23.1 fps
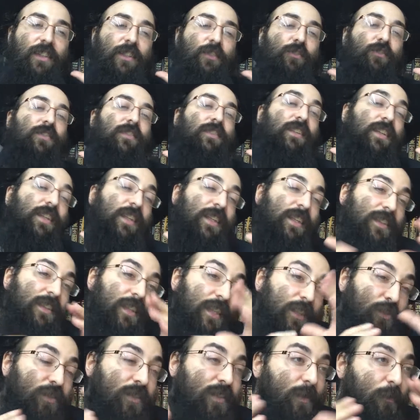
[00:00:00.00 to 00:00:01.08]
it's
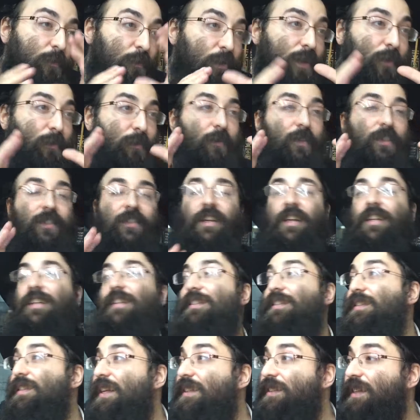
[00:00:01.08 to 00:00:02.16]
interesting, but he
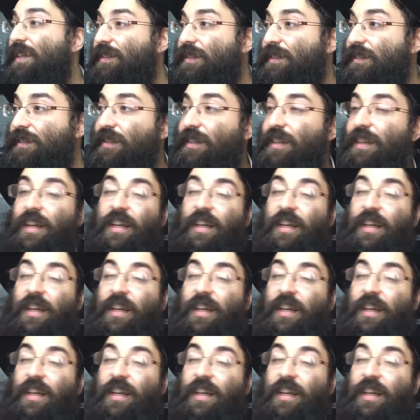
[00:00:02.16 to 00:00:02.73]
says like this.